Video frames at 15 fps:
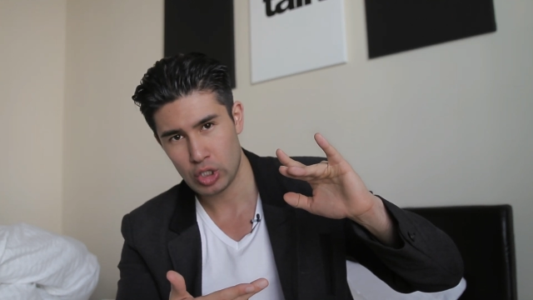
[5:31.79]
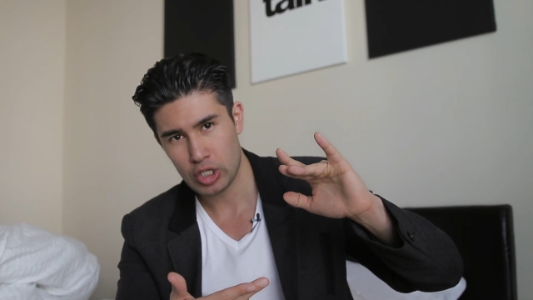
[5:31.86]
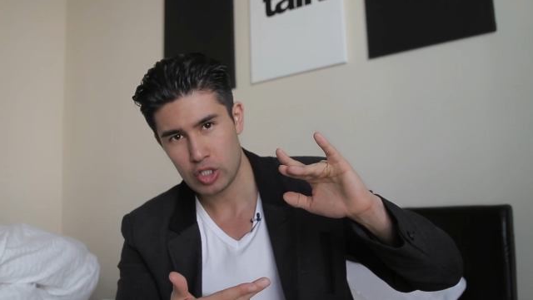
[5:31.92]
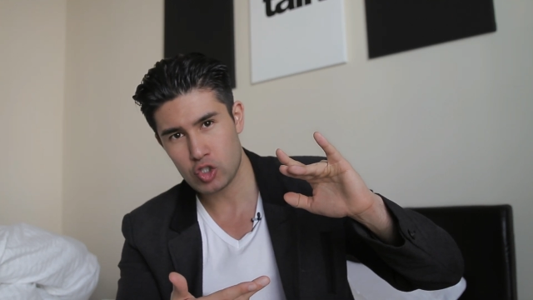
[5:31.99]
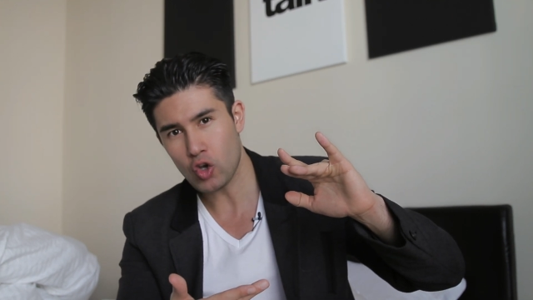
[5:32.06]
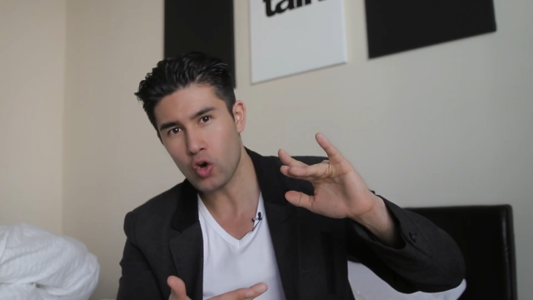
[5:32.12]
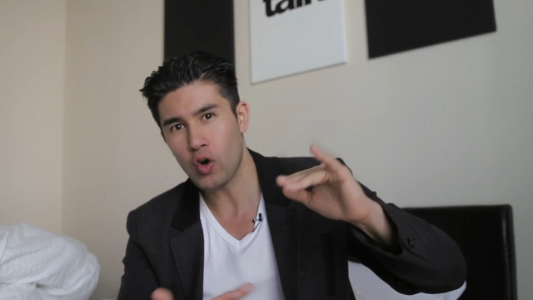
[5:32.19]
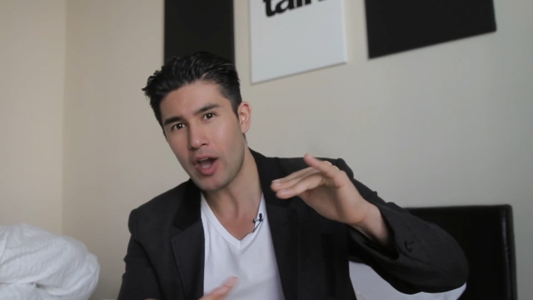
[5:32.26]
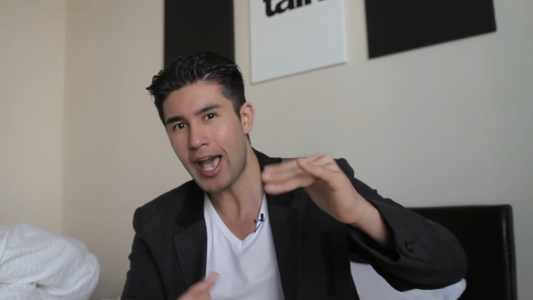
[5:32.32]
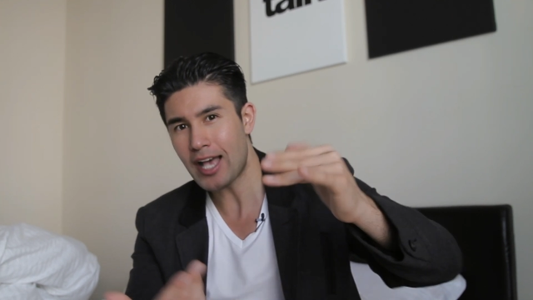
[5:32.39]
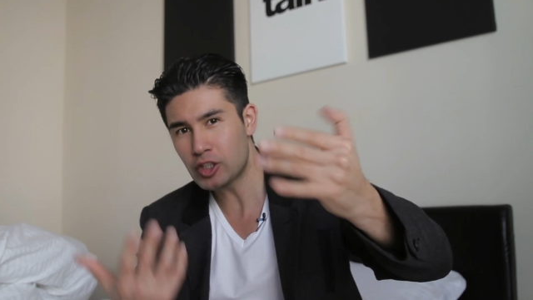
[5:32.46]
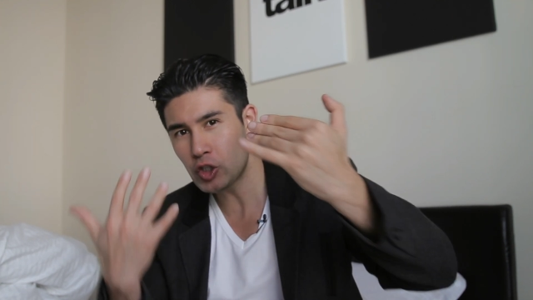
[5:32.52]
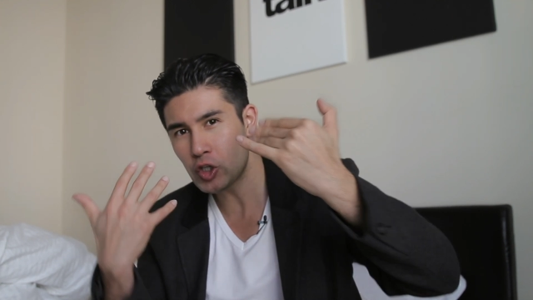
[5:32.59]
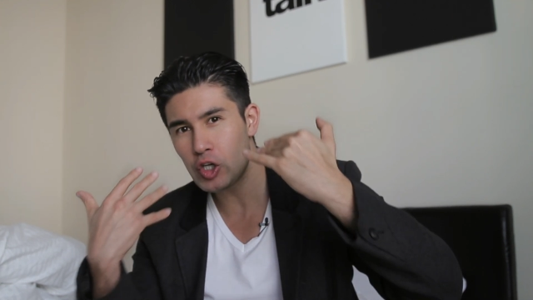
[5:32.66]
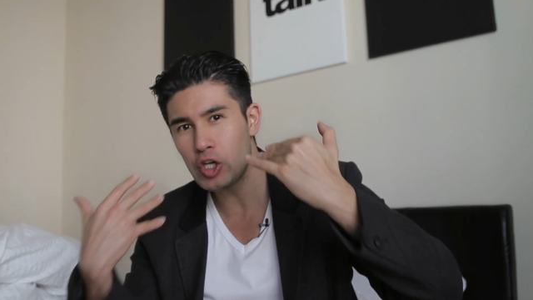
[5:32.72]
So as
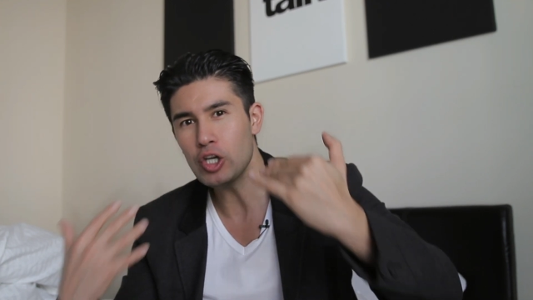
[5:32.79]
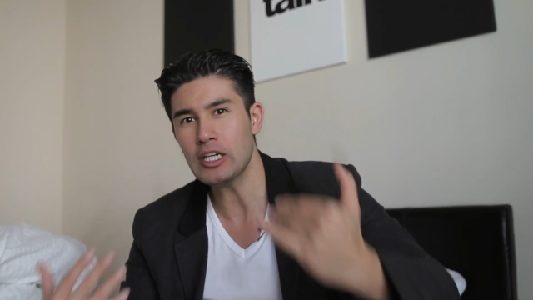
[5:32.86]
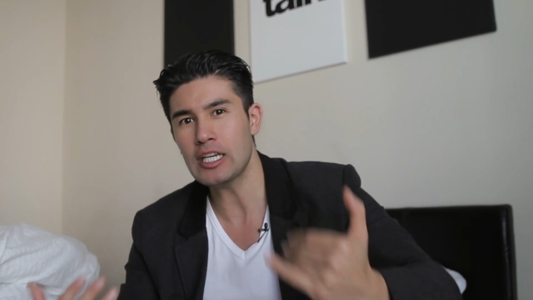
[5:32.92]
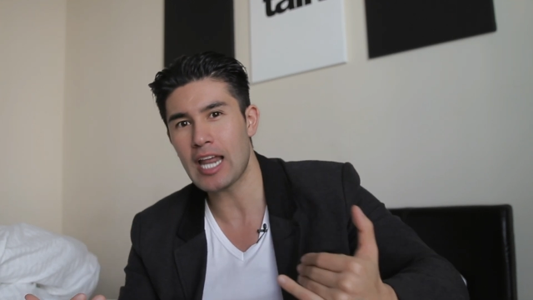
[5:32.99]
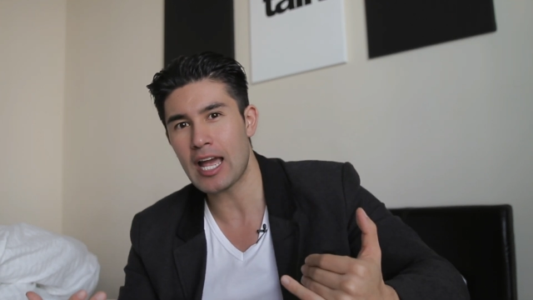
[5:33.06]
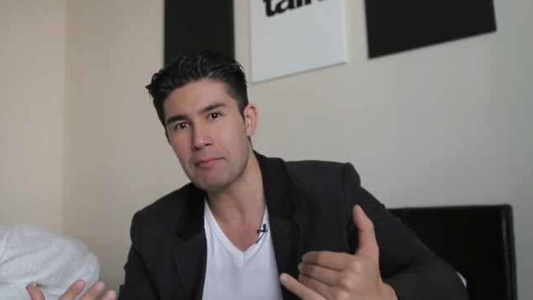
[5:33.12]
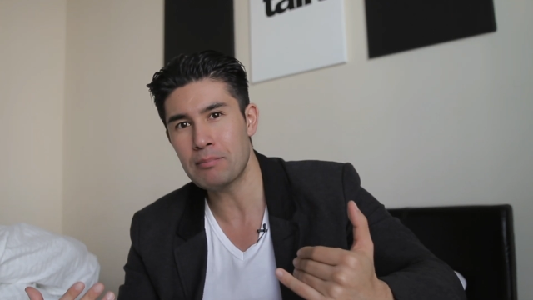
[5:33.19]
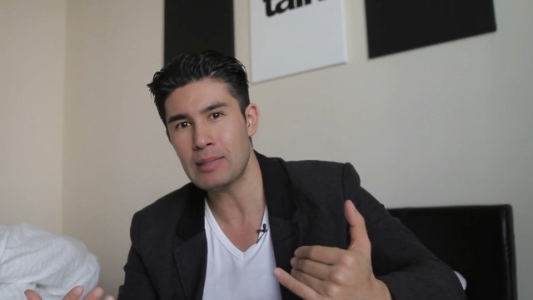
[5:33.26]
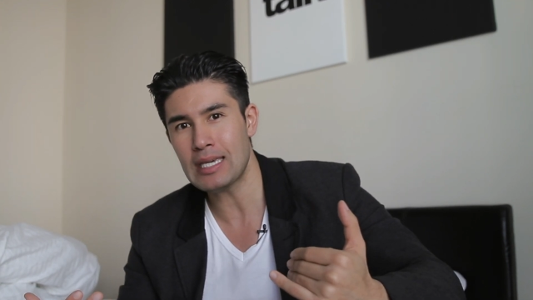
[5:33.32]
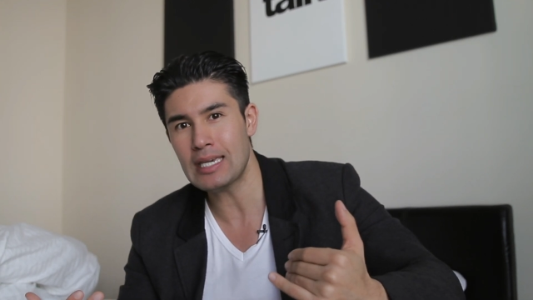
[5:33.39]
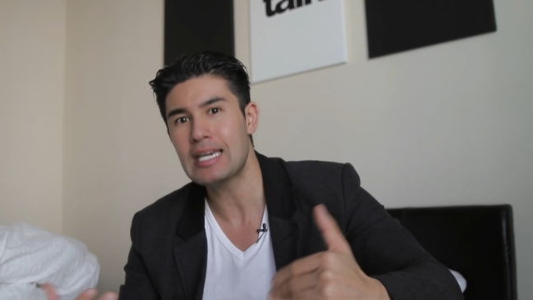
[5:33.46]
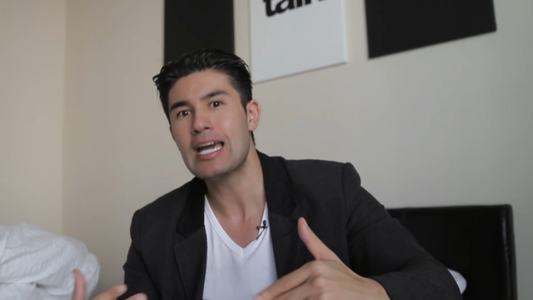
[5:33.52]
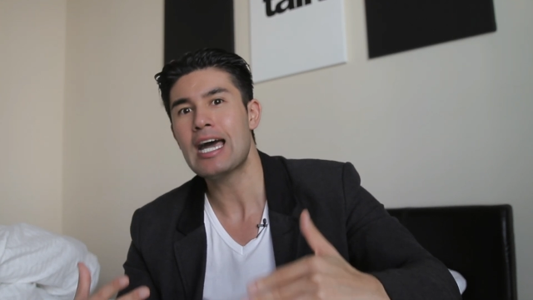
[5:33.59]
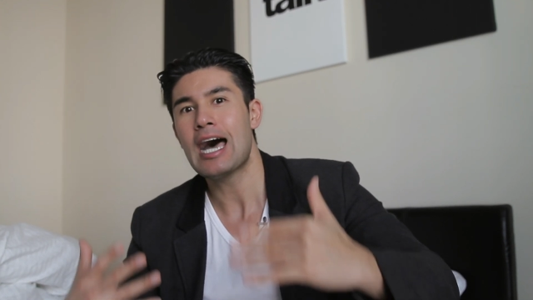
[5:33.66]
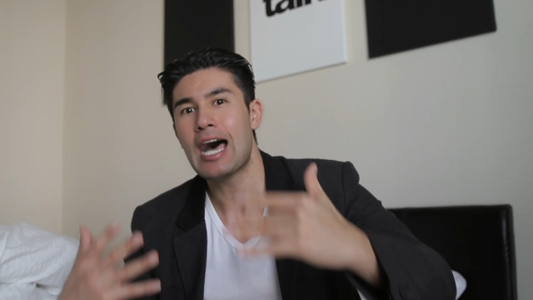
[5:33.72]
you're looking at me,